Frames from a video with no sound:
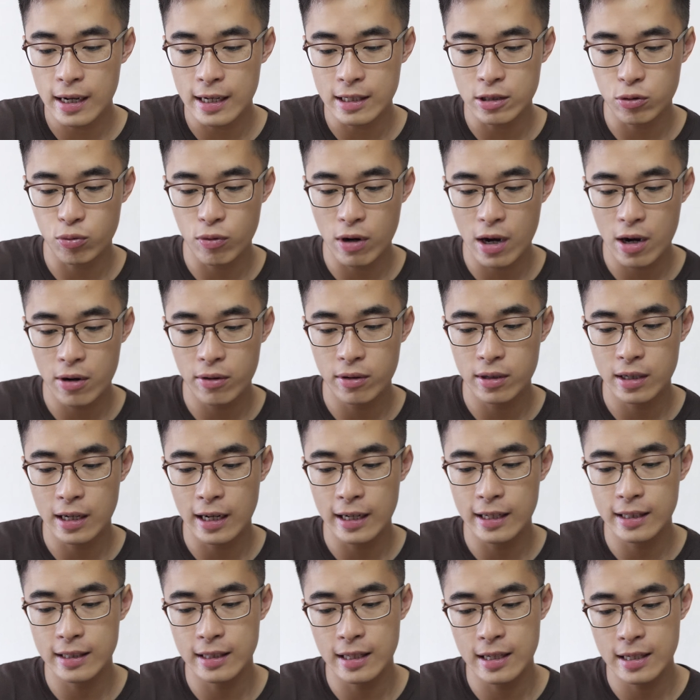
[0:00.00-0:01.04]
as well
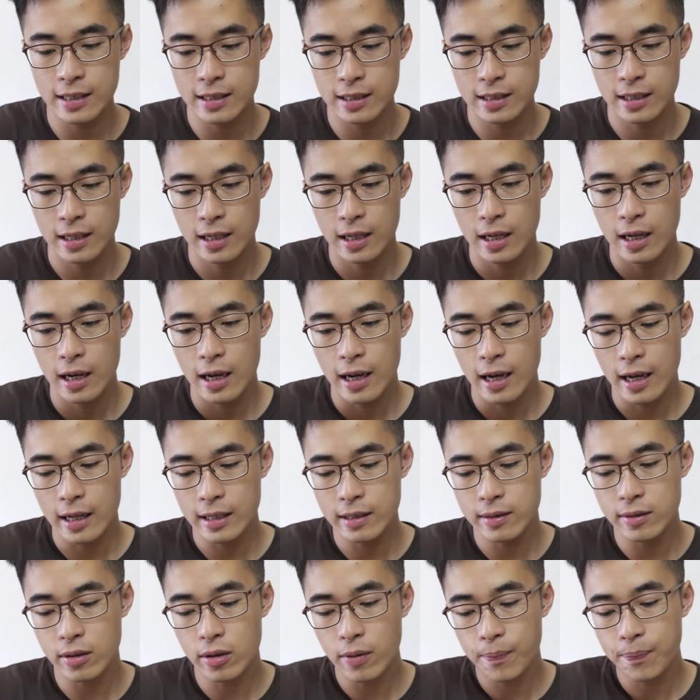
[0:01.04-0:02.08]
like this.
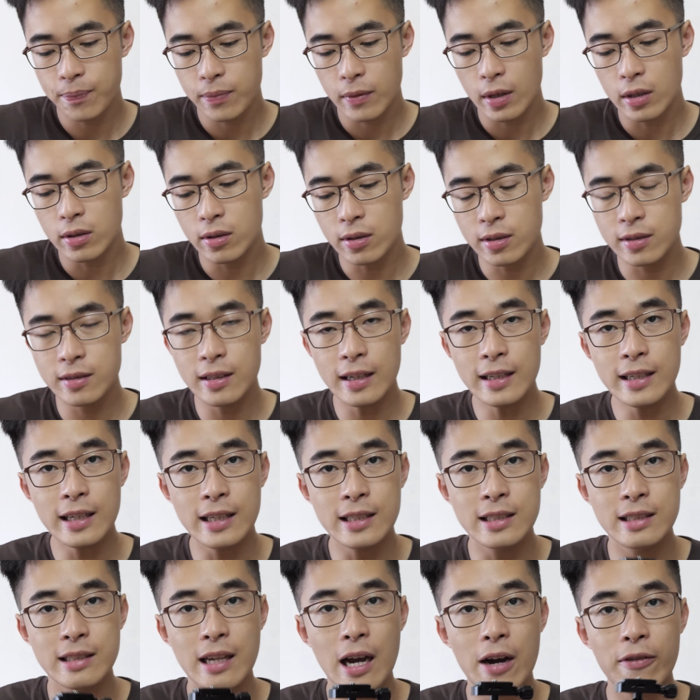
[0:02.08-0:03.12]
And the thing
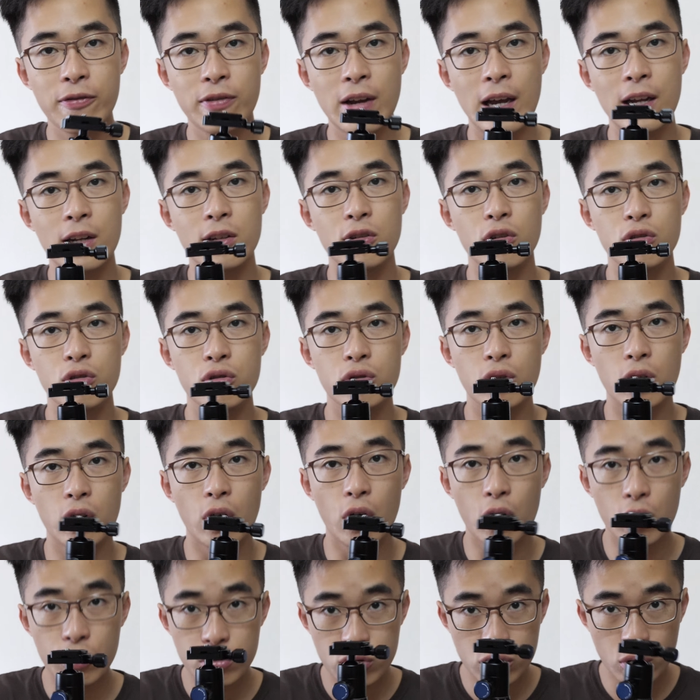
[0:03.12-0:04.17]
itself can
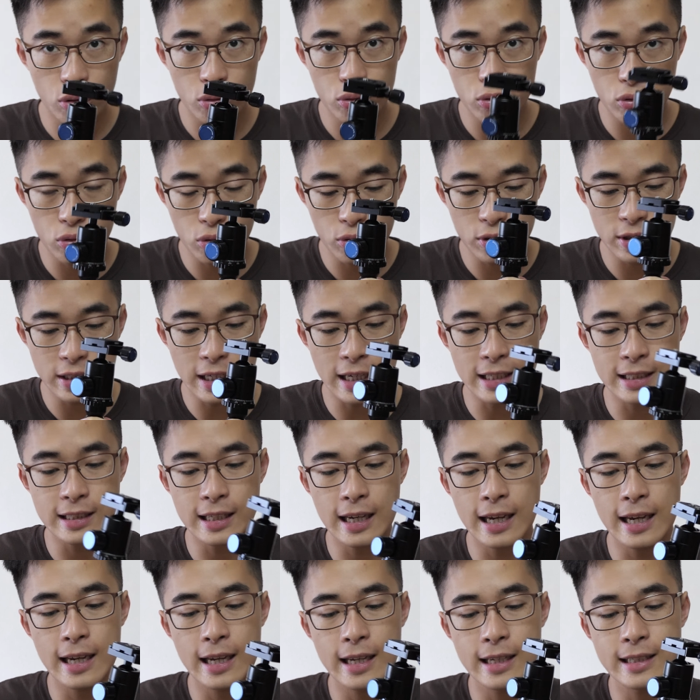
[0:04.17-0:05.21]
also use as
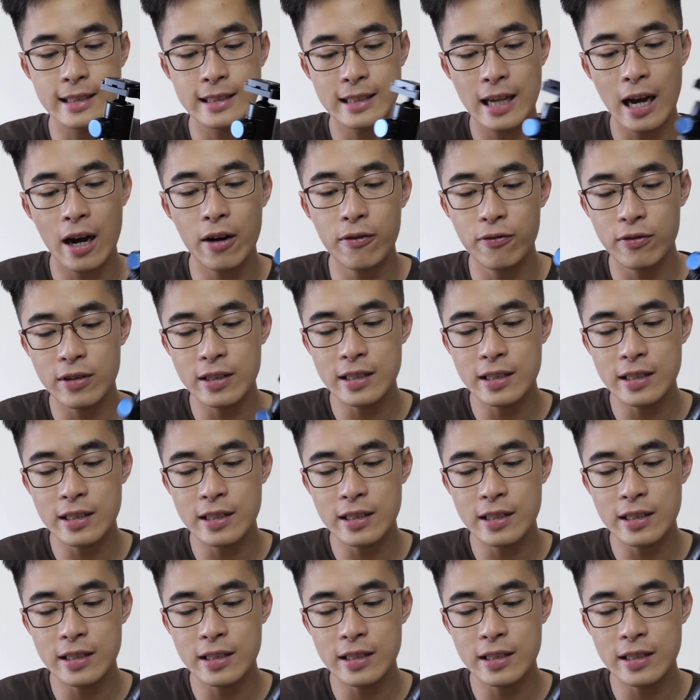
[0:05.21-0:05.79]
a selfie